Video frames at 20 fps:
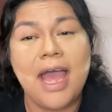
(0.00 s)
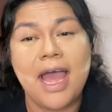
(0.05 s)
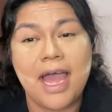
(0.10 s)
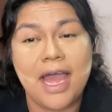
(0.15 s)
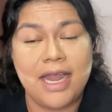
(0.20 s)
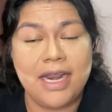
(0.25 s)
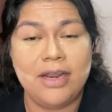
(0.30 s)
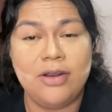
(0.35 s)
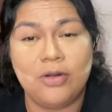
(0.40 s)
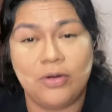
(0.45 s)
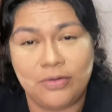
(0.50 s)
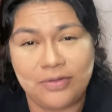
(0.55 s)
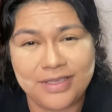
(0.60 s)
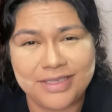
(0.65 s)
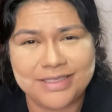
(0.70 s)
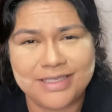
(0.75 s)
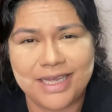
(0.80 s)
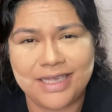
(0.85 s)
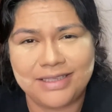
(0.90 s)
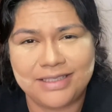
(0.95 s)
I didn't know
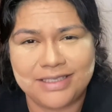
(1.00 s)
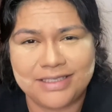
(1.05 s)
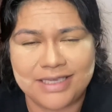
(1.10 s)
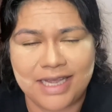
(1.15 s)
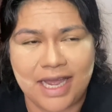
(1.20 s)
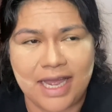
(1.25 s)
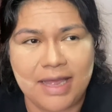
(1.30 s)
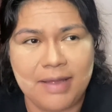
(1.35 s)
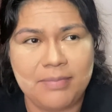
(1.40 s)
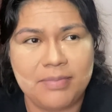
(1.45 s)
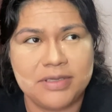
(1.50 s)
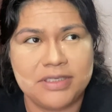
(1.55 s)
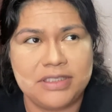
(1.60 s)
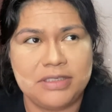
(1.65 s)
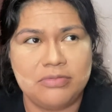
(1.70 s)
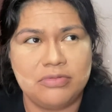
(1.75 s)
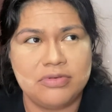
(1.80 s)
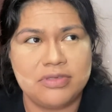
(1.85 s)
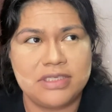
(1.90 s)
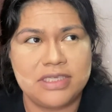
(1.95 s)
this at the time, but she
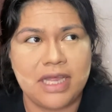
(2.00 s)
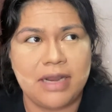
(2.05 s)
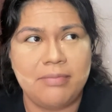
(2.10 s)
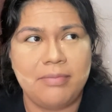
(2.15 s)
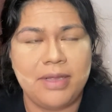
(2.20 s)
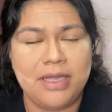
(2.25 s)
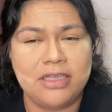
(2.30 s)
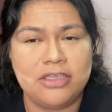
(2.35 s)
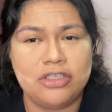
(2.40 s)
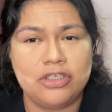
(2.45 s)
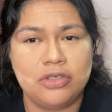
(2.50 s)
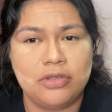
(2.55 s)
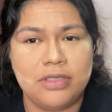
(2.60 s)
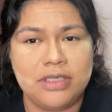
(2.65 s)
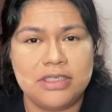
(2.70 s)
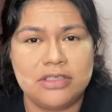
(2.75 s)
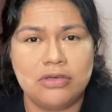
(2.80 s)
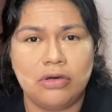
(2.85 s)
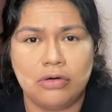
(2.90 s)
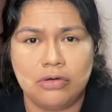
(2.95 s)
will send me to
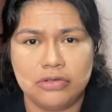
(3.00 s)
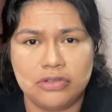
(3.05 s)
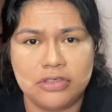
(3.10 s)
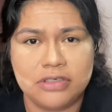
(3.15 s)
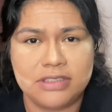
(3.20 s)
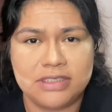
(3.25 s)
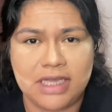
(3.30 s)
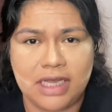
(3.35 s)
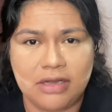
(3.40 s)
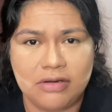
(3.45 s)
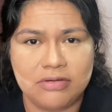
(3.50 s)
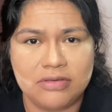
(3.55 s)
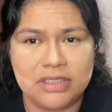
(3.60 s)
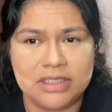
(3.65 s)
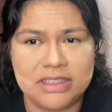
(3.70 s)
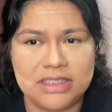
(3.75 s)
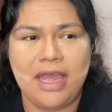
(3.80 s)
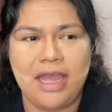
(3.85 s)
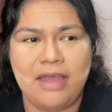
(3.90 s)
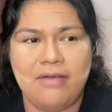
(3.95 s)
these
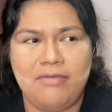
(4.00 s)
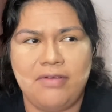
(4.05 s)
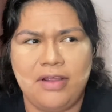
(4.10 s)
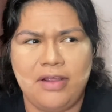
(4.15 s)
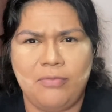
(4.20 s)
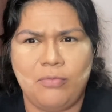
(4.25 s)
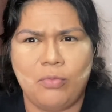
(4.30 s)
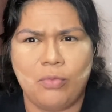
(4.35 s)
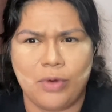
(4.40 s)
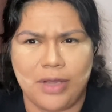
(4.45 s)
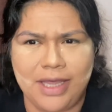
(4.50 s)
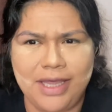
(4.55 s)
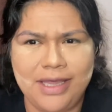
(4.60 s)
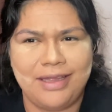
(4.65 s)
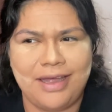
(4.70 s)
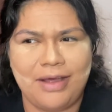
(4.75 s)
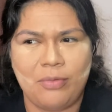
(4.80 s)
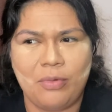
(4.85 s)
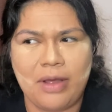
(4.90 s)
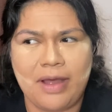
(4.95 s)
ultrasounds every week.
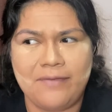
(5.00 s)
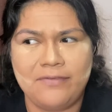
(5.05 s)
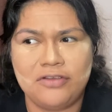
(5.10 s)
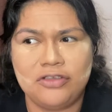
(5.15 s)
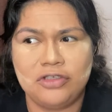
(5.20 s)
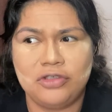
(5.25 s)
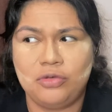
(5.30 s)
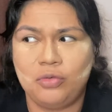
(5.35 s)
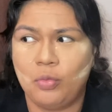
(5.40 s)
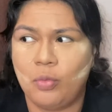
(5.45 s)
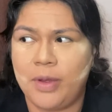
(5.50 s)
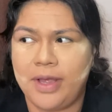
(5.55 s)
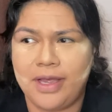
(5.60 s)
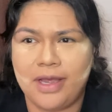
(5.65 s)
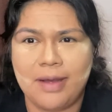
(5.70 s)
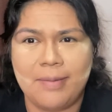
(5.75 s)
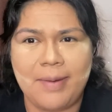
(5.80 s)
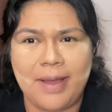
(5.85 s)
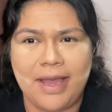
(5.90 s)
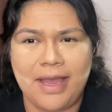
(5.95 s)
I have to wake
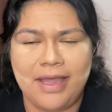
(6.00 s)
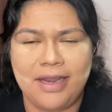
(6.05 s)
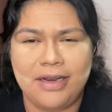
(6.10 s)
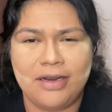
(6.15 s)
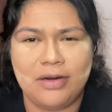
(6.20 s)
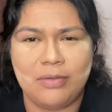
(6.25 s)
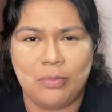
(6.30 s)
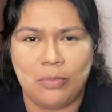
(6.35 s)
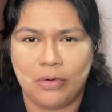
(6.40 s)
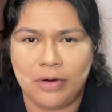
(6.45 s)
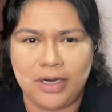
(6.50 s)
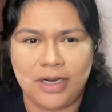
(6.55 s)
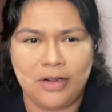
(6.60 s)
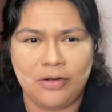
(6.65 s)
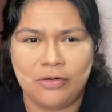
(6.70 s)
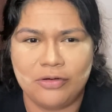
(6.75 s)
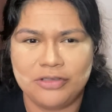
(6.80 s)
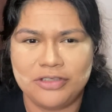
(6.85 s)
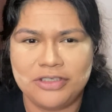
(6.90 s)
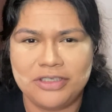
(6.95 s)
up at 8 in the morning,
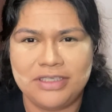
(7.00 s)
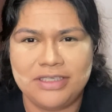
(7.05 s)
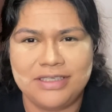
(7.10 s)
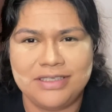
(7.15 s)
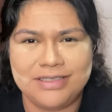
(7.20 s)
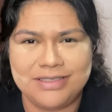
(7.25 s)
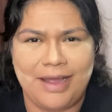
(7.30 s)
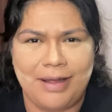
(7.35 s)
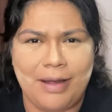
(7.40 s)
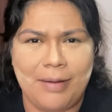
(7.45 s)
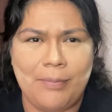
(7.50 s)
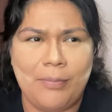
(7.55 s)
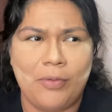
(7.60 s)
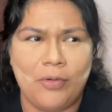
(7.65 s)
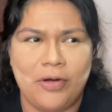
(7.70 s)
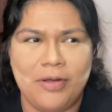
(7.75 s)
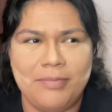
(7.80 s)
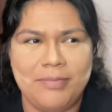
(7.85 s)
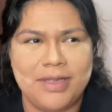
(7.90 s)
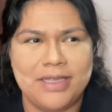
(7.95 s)
go to these
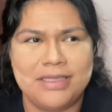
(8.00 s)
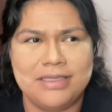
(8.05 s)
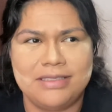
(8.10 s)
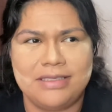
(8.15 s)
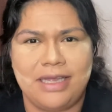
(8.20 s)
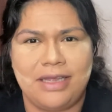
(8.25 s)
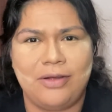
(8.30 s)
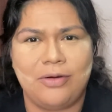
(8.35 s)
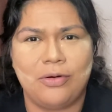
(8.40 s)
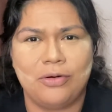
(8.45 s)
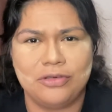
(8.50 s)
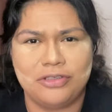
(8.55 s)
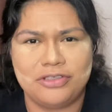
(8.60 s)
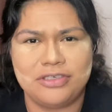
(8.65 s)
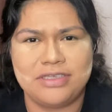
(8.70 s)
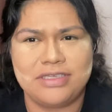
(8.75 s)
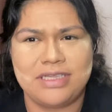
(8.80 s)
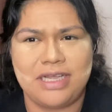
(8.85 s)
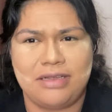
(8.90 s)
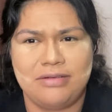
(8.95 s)
appointments, like
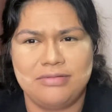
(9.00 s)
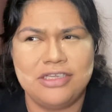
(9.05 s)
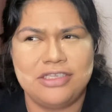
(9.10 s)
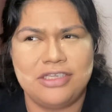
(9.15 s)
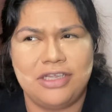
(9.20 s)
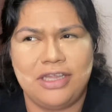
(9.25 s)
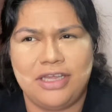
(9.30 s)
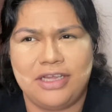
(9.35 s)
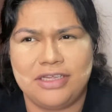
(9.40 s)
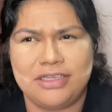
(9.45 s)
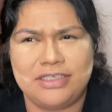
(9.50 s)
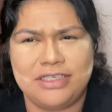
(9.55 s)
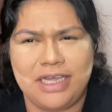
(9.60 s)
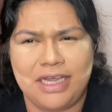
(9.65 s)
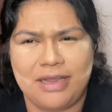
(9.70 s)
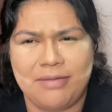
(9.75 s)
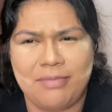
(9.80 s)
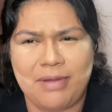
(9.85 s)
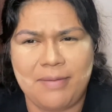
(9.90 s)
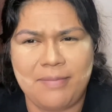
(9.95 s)
ultrasounds, so they could
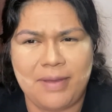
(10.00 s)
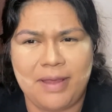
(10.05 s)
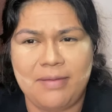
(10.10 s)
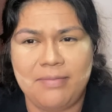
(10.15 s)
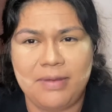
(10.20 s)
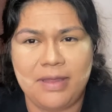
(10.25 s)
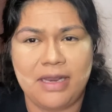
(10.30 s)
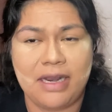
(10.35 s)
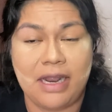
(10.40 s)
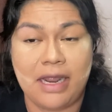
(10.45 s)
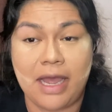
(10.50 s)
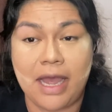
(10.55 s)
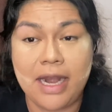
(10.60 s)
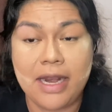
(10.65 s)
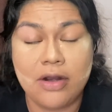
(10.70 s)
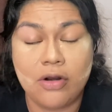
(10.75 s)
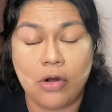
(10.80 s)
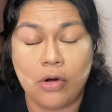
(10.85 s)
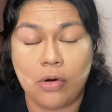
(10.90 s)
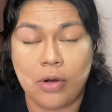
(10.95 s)
check my baby. And I
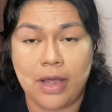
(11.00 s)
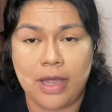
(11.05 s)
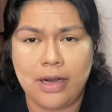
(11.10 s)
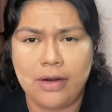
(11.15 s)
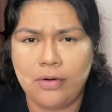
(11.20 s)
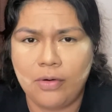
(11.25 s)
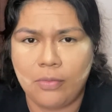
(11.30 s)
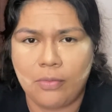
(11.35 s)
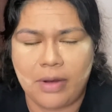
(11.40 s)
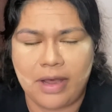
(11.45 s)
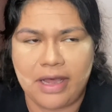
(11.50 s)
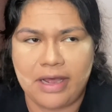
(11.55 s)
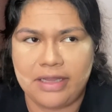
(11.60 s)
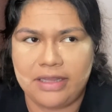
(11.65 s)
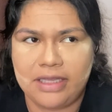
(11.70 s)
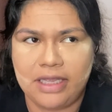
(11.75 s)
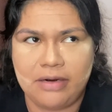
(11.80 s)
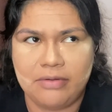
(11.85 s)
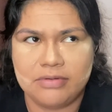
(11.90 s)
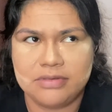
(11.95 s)
didn't know why. I
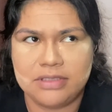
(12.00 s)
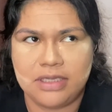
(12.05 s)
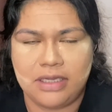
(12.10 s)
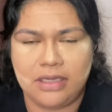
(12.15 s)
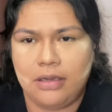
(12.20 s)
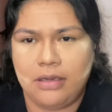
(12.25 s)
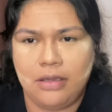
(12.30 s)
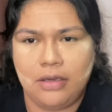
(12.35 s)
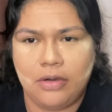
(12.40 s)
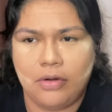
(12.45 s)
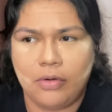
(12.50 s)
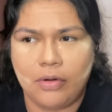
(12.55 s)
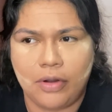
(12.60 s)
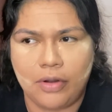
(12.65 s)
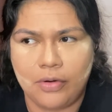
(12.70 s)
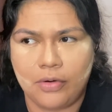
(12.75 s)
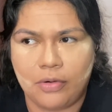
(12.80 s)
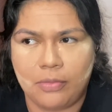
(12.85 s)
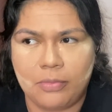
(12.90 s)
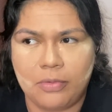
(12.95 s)
thought it was like, you know, a
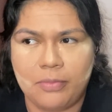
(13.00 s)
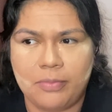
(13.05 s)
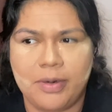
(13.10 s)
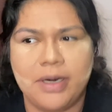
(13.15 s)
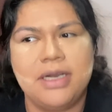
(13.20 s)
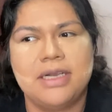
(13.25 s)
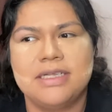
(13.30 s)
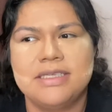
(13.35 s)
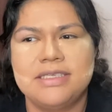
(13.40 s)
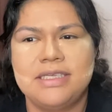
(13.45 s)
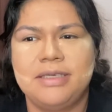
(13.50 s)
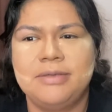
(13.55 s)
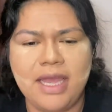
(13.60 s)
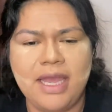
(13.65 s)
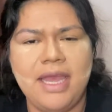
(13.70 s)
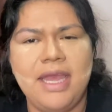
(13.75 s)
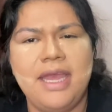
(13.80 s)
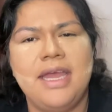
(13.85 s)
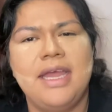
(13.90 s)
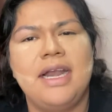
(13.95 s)
normal pregnancy.
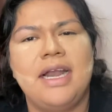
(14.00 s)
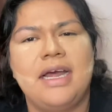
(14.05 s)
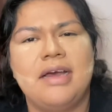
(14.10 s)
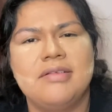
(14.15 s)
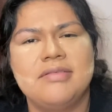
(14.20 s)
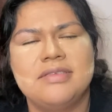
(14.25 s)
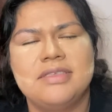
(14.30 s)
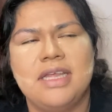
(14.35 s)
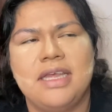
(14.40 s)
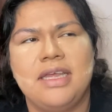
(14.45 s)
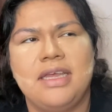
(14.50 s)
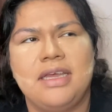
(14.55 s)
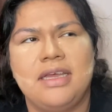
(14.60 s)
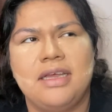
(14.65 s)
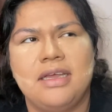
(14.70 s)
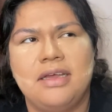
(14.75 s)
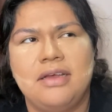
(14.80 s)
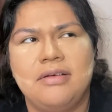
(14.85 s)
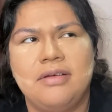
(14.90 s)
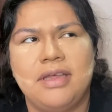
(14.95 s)
And I was like,
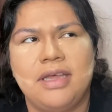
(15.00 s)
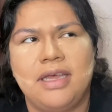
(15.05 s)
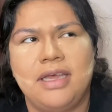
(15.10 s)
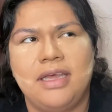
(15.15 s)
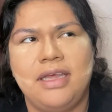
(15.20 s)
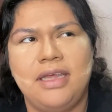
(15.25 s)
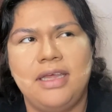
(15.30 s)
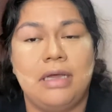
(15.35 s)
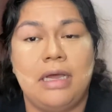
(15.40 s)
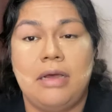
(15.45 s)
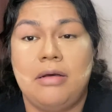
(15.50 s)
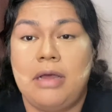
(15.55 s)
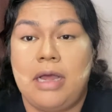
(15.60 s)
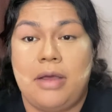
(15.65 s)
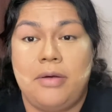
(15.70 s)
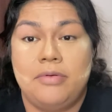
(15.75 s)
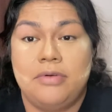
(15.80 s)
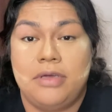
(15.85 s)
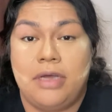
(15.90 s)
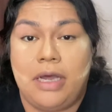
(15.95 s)
okay,
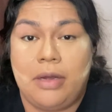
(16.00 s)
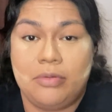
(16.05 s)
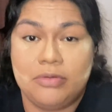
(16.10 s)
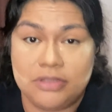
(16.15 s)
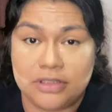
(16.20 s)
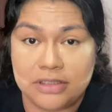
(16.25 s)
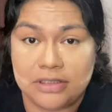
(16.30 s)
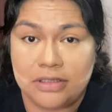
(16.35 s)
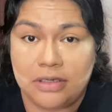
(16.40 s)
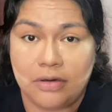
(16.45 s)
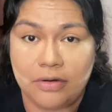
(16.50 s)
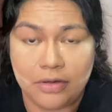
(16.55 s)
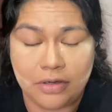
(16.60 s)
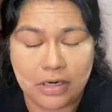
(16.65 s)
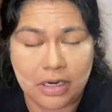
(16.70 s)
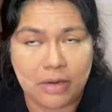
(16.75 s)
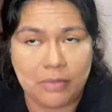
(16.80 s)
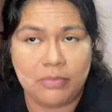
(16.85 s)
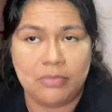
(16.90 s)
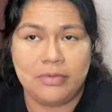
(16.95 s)
I would just go, you know,
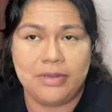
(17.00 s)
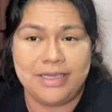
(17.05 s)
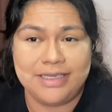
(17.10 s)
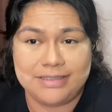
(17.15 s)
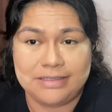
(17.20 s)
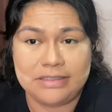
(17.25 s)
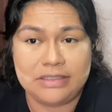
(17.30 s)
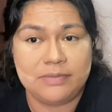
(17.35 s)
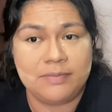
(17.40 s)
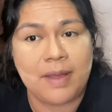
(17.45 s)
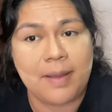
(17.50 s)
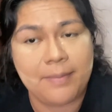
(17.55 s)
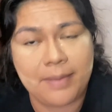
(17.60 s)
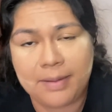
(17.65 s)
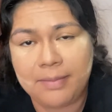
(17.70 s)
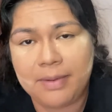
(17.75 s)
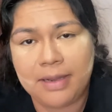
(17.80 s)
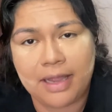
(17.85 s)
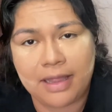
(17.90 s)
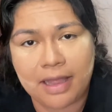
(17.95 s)
I would listen to my
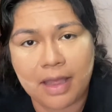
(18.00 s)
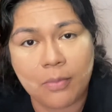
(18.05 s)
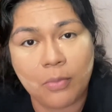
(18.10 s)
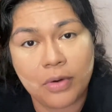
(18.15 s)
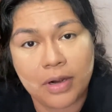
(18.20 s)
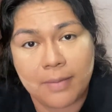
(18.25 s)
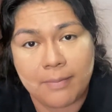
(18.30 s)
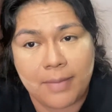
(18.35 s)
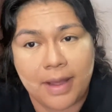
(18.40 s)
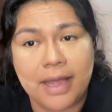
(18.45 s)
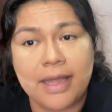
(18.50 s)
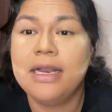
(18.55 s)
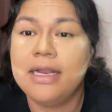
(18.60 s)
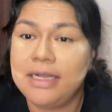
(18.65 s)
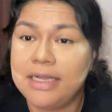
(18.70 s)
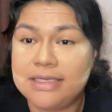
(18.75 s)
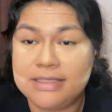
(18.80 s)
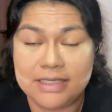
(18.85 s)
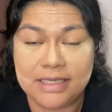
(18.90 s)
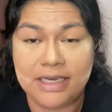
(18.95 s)
baby. Like, I wouldn't mind
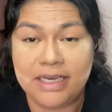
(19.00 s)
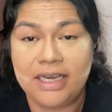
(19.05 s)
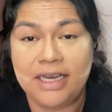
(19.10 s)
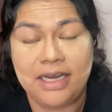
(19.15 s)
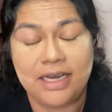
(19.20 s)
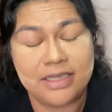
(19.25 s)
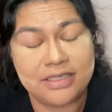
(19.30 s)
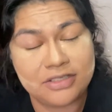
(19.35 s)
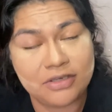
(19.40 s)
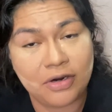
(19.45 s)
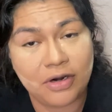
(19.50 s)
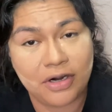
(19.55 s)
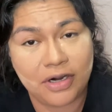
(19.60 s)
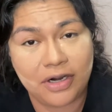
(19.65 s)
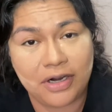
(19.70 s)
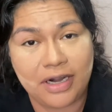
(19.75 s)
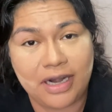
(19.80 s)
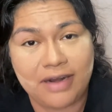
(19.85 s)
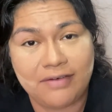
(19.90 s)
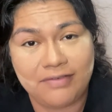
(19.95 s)
listening to
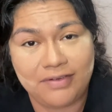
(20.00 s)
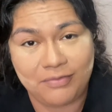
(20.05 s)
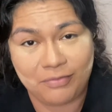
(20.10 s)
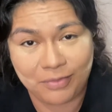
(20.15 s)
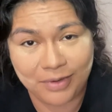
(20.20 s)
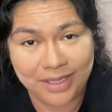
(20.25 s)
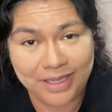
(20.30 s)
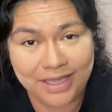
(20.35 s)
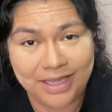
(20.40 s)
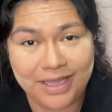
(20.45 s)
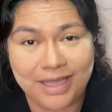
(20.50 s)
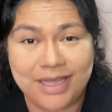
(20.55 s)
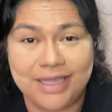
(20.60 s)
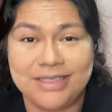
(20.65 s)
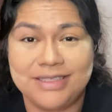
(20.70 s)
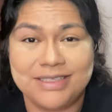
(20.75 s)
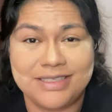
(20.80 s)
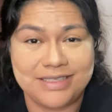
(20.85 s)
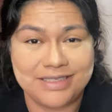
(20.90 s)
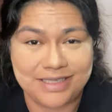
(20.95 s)
her every week and
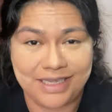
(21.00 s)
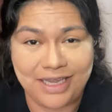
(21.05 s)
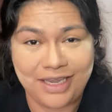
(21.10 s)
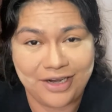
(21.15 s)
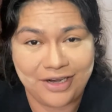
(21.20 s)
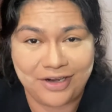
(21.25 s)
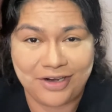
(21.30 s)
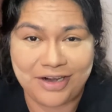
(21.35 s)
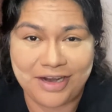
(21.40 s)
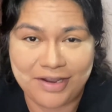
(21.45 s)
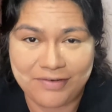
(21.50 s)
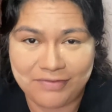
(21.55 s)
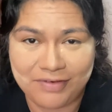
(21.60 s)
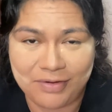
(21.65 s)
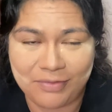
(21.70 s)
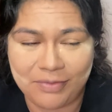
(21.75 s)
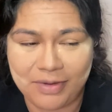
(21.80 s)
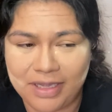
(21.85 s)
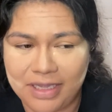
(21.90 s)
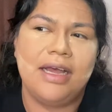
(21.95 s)
just seeing her every
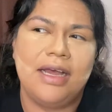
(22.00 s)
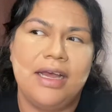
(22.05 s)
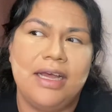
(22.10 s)
week.